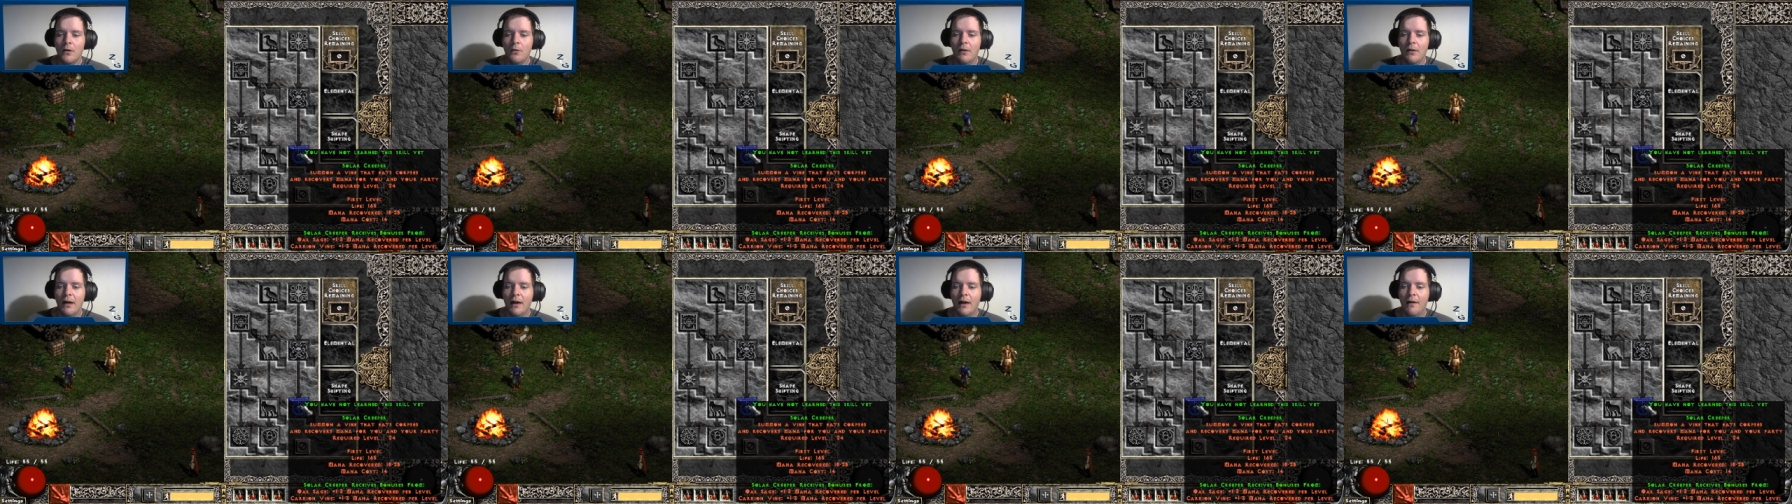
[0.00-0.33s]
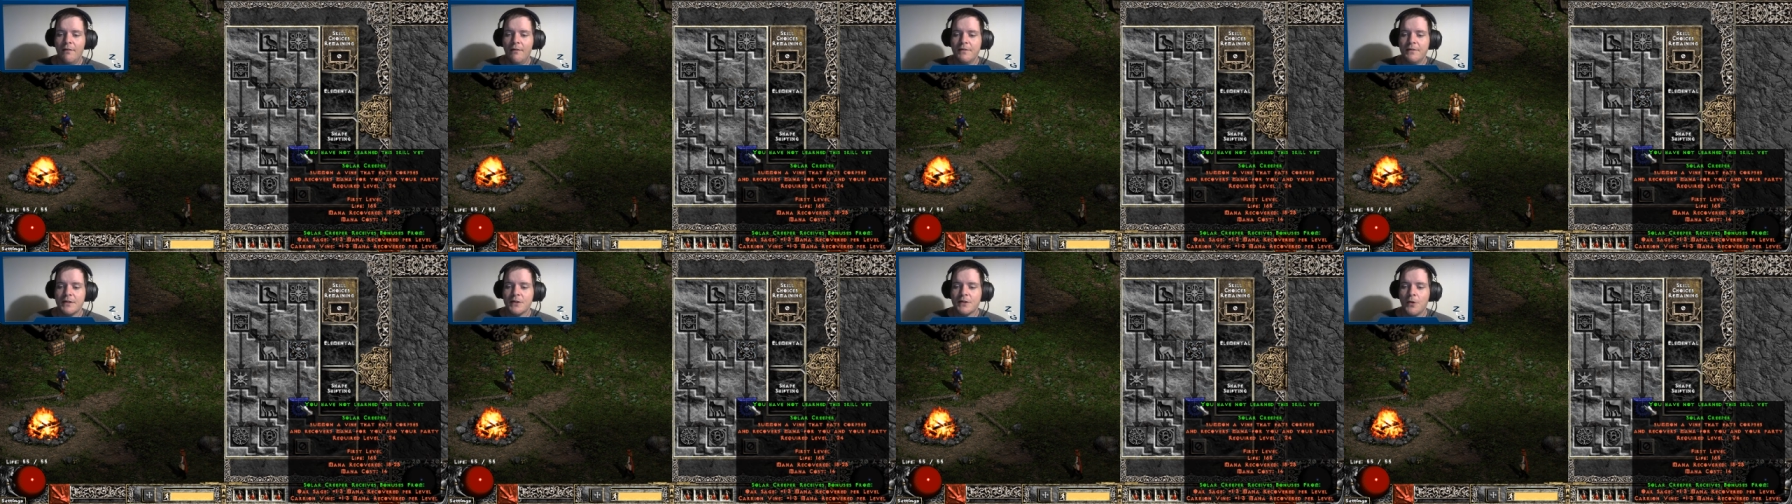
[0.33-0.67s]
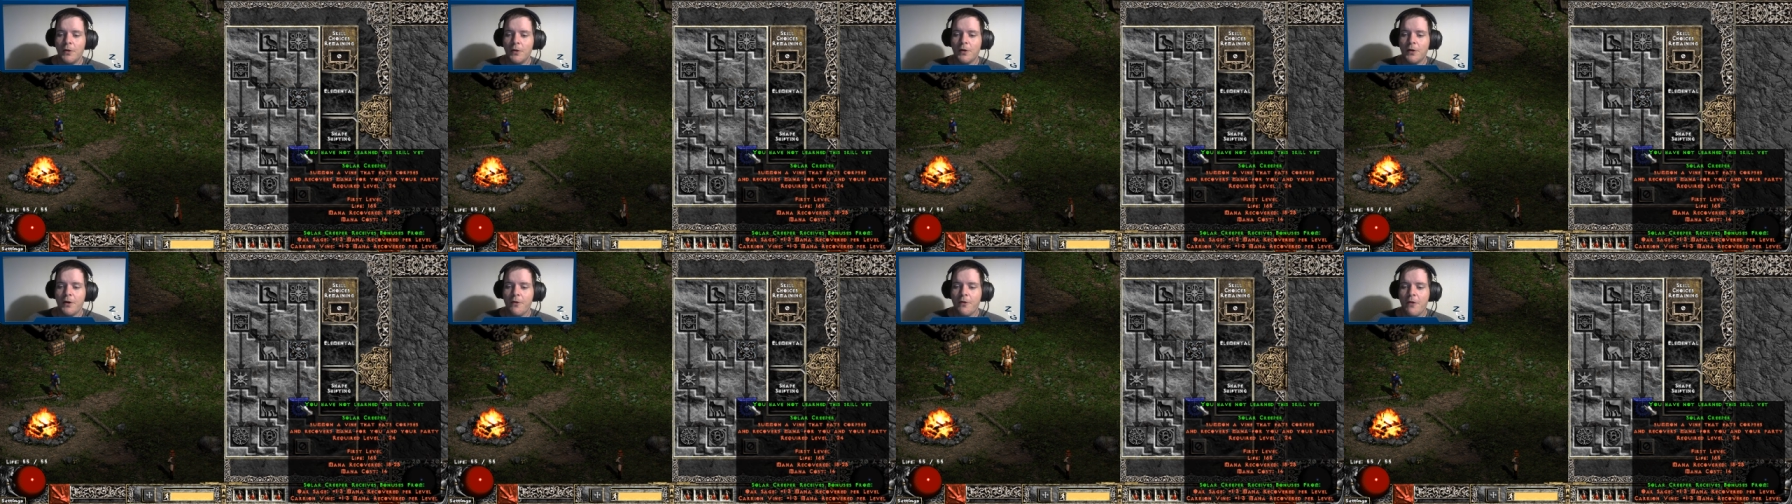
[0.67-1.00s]
We have
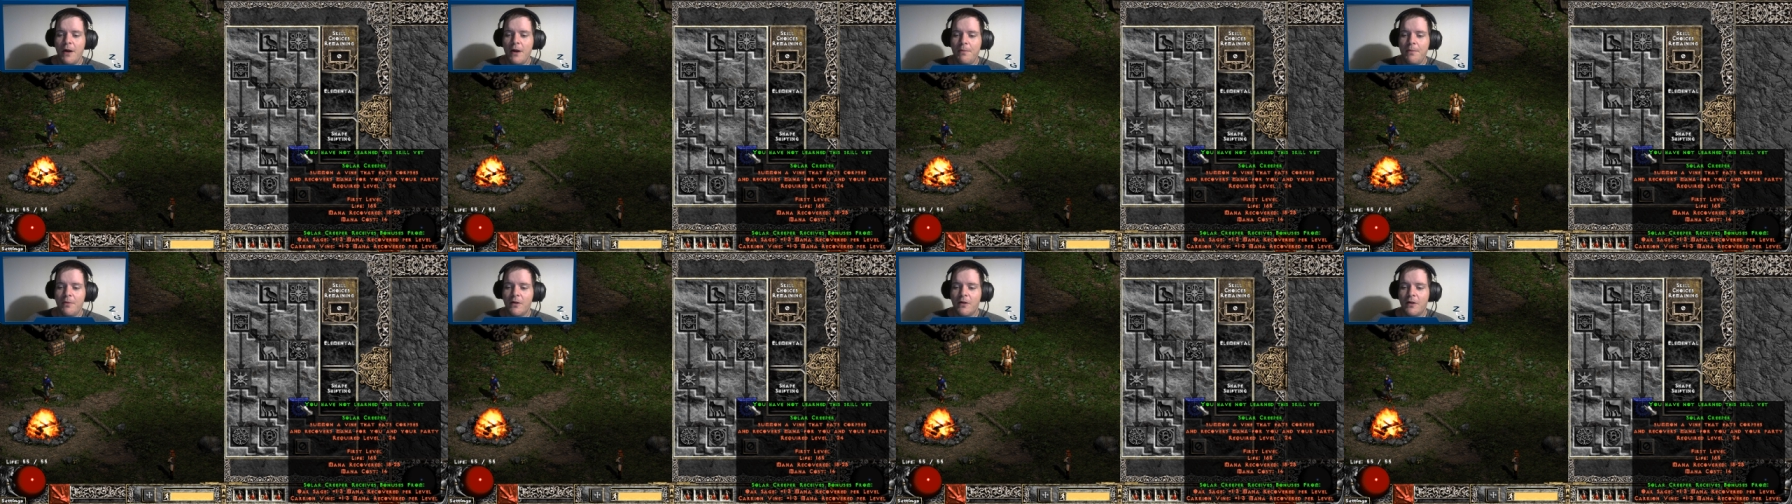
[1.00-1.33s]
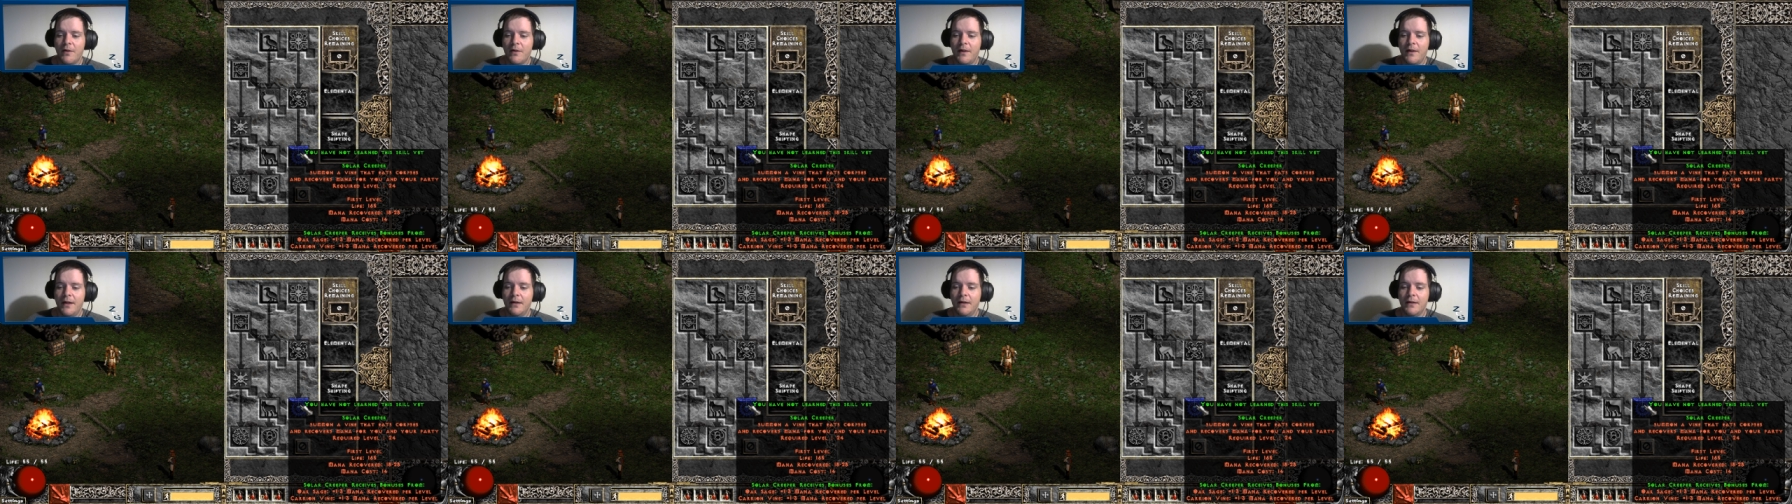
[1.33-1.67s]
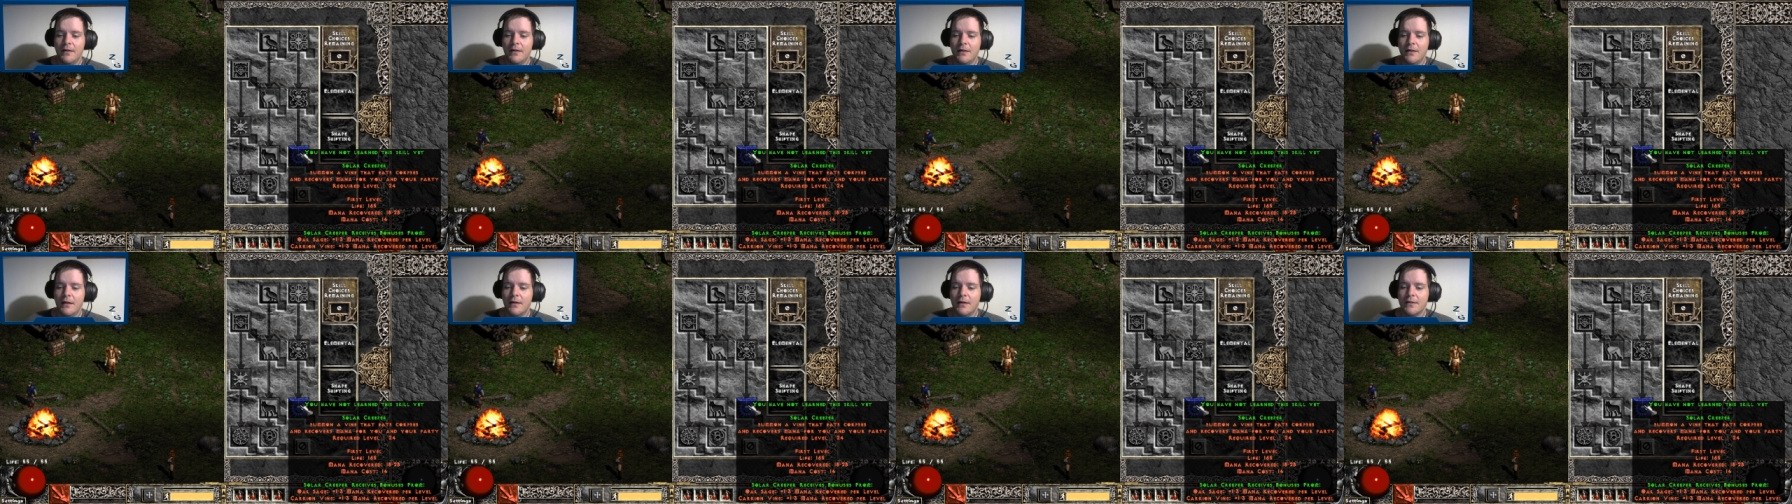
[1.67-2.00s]
Solar Creeper
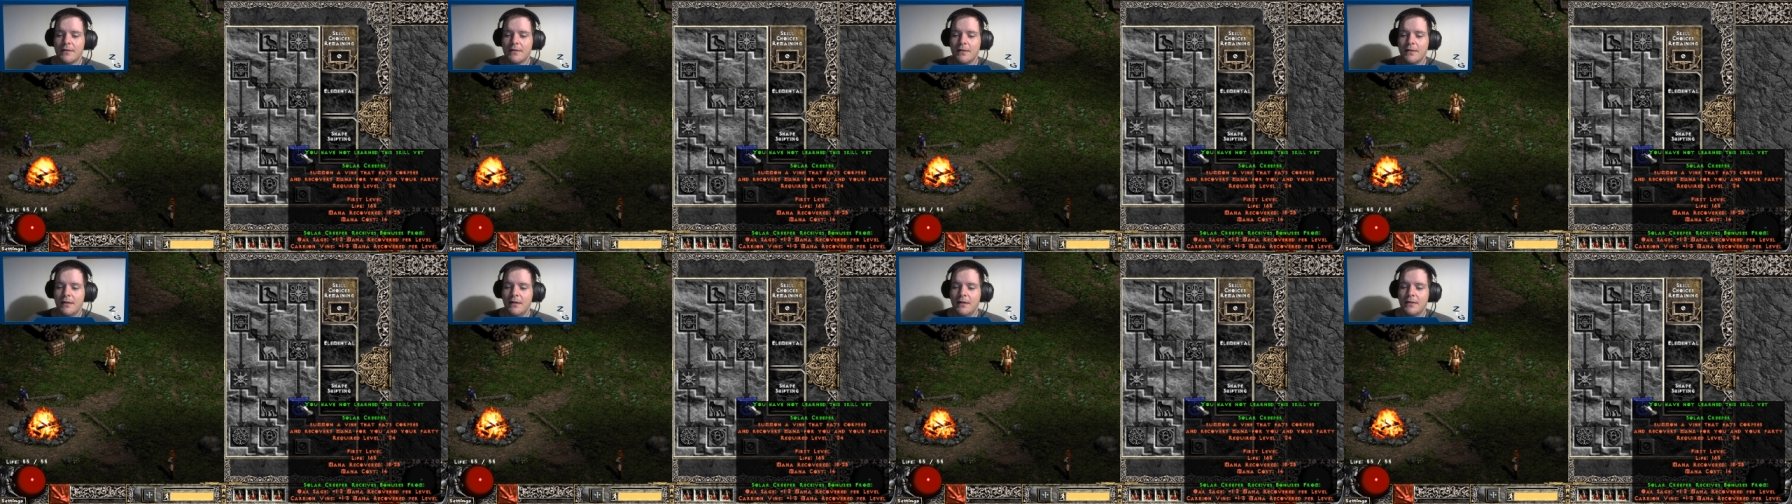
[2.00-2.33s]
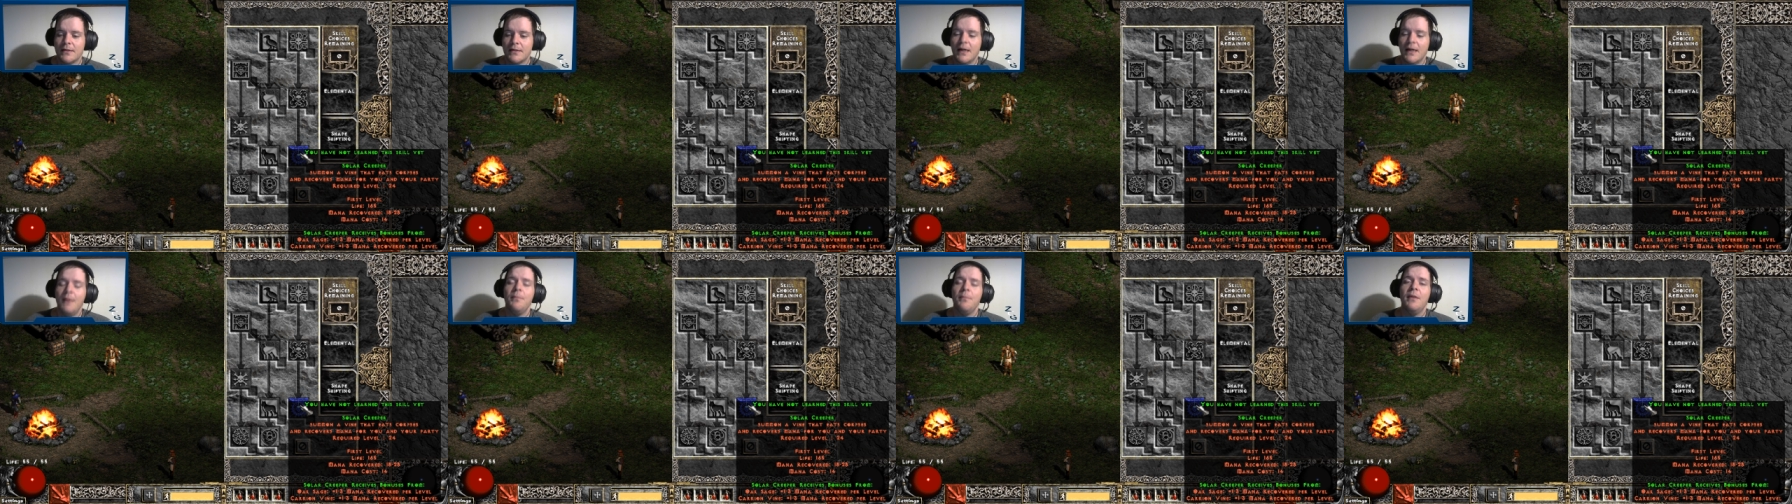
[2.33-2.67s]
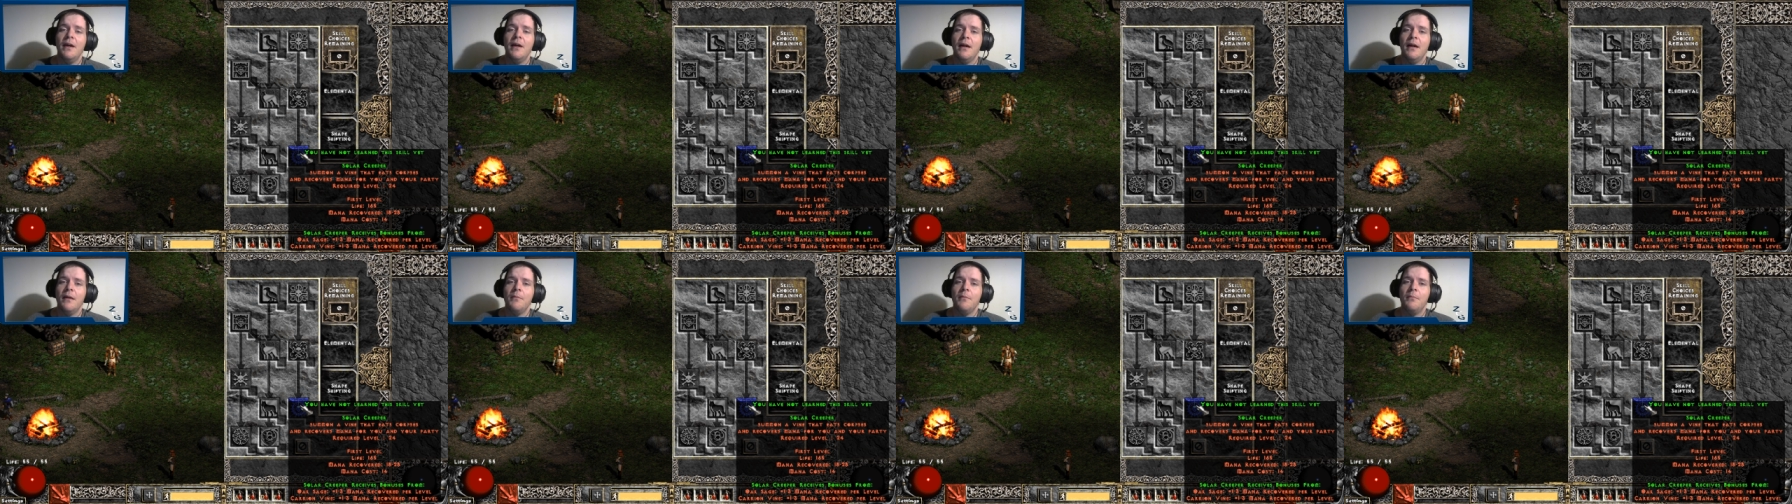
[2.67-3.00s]
that does the same
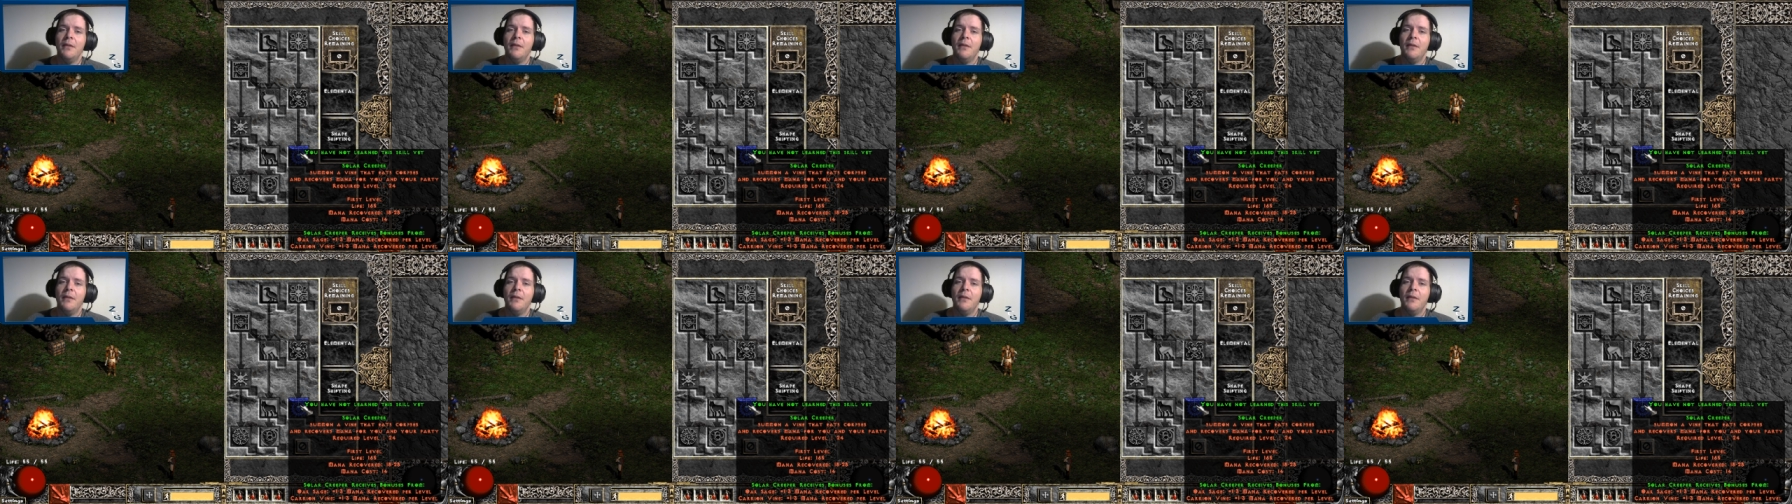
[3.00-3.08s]
thing,